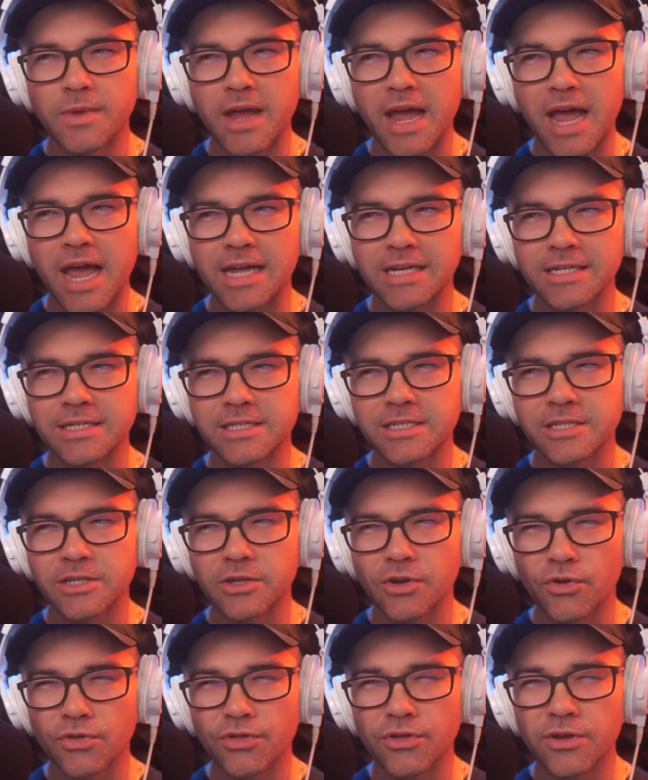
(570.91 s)
And
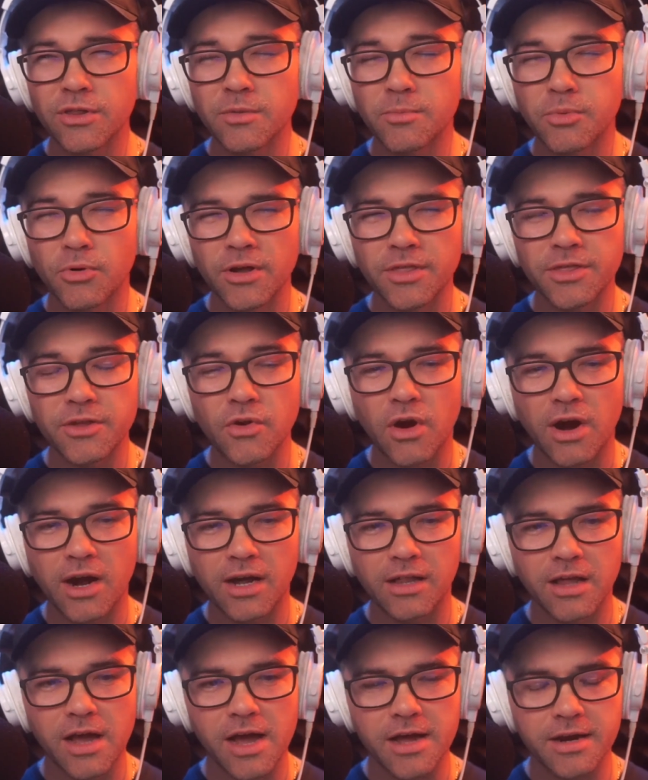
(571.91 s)
the point that you
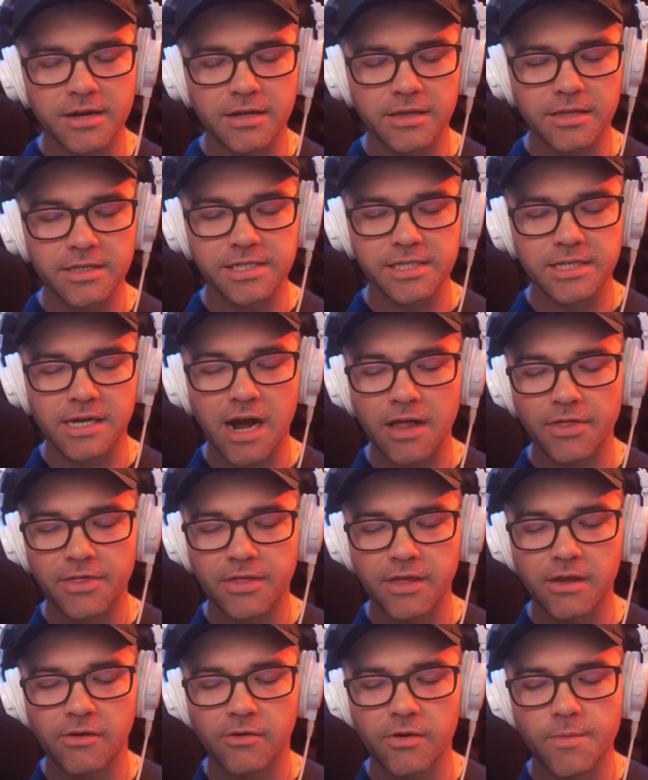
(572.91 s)
highlighted at the start
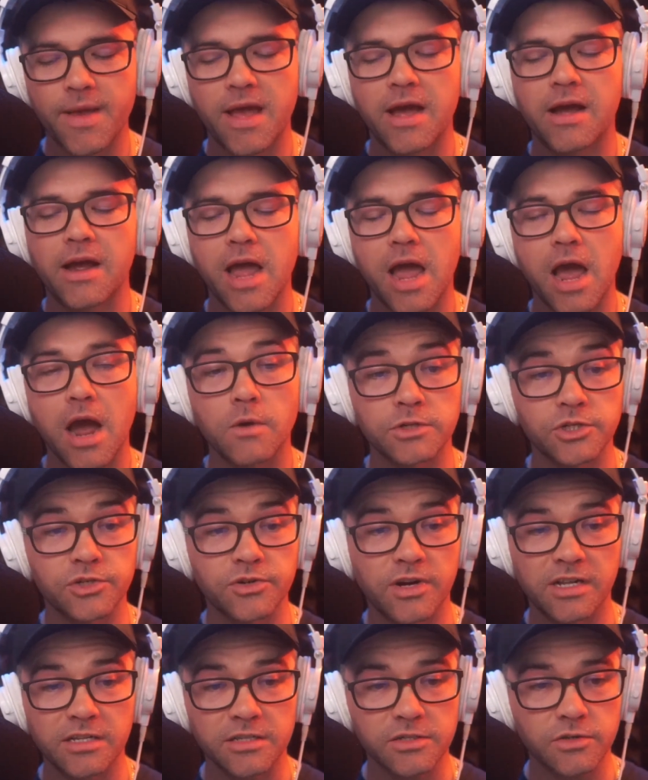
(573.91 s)
there about how
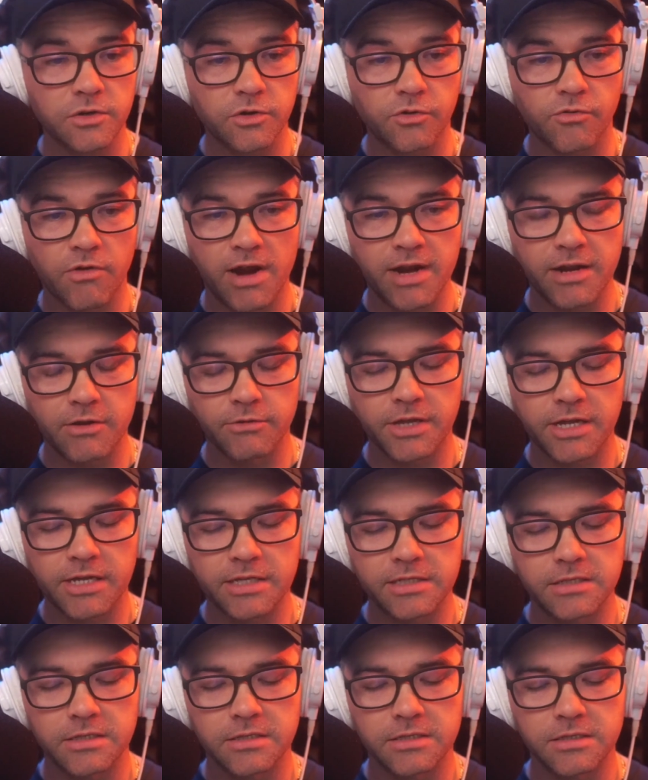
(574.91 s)
Australia's got a great healthcare
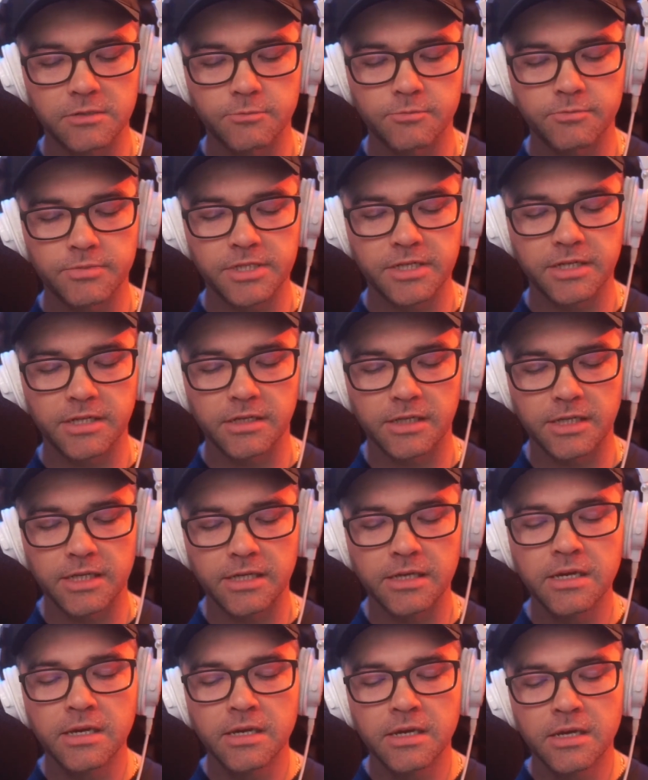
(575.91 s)
system, particularly
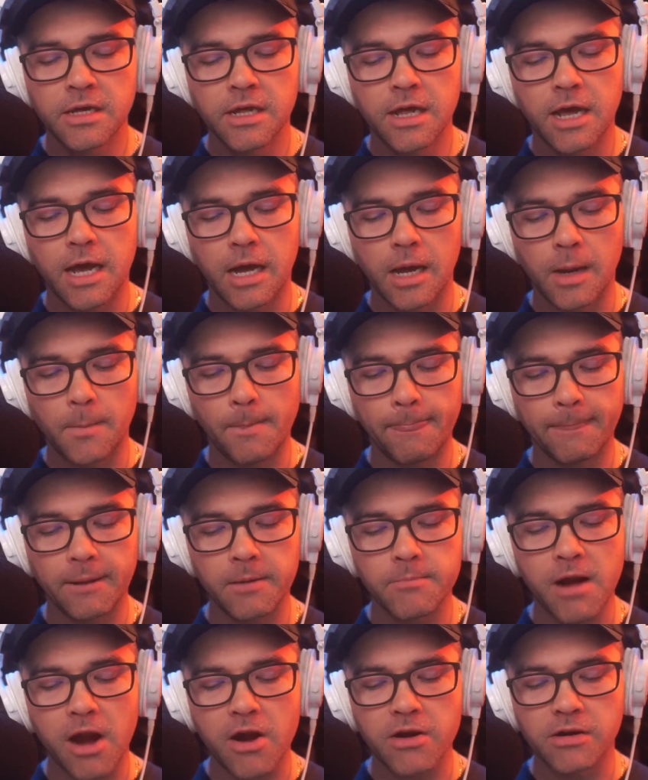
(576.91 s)

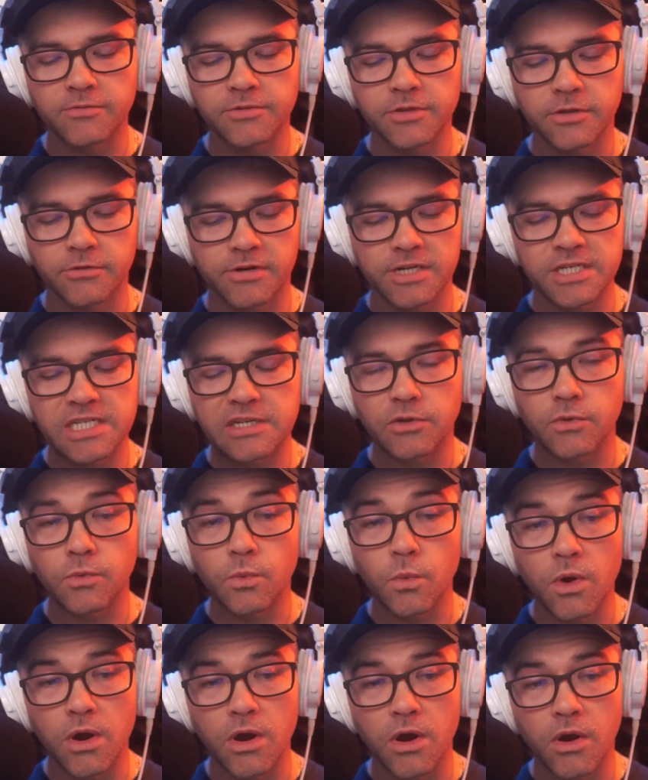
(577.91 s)
comparative to the rest of the
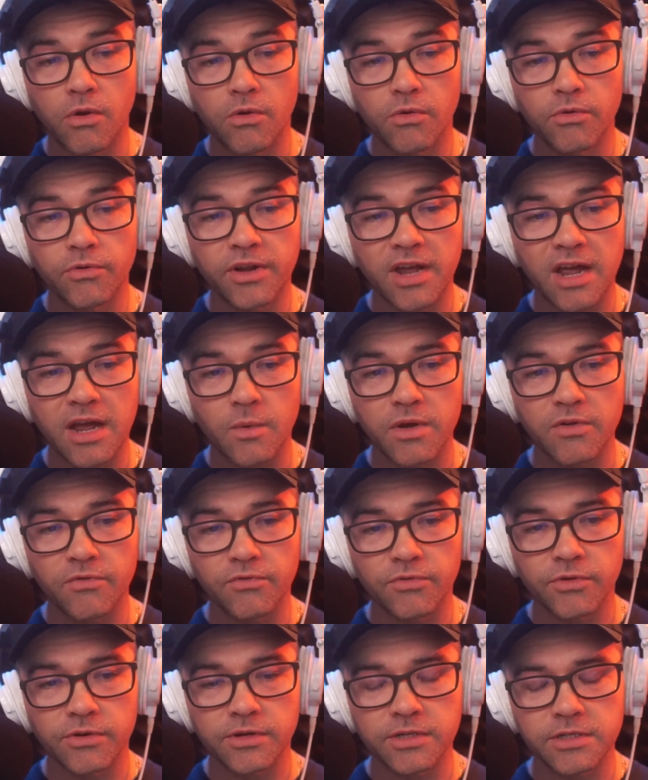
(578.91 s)
world.
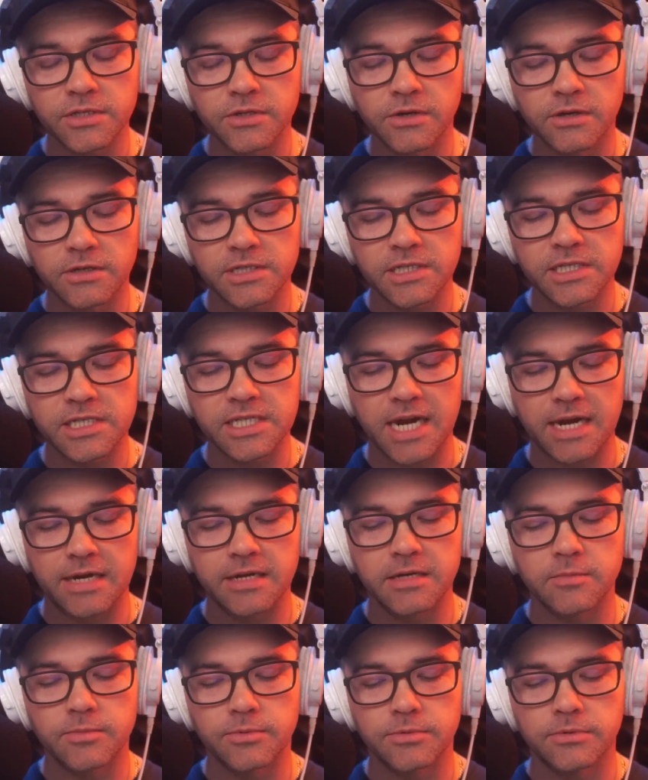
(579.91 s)
However, it's not
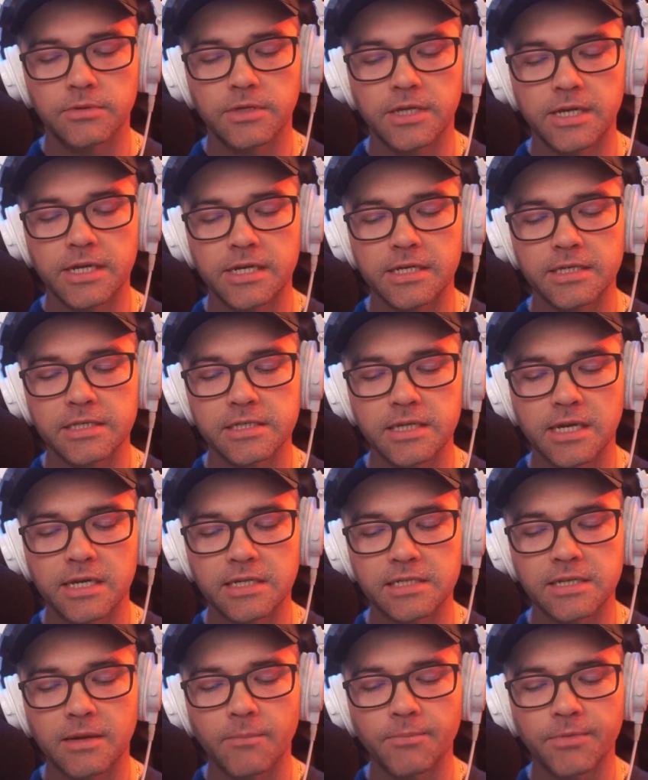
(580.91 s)
sustainable, and it's
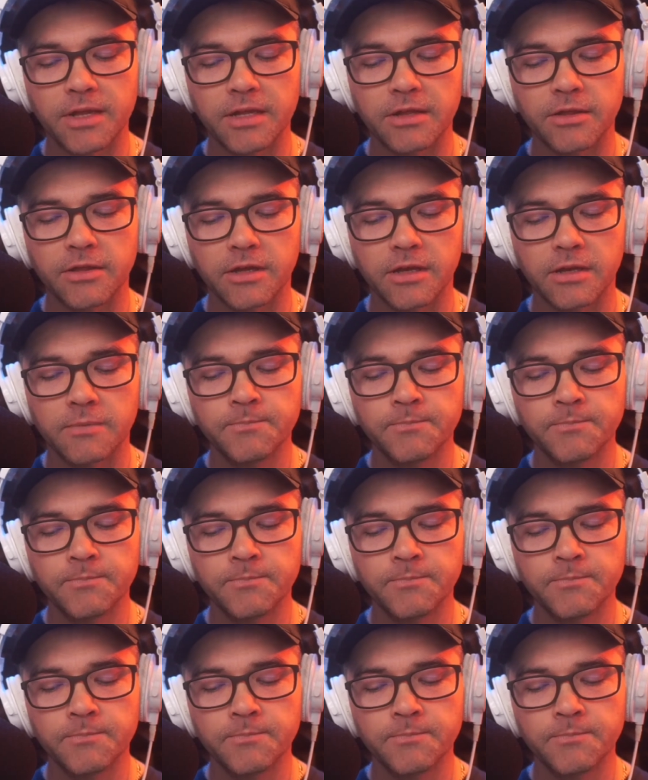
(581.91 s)
something that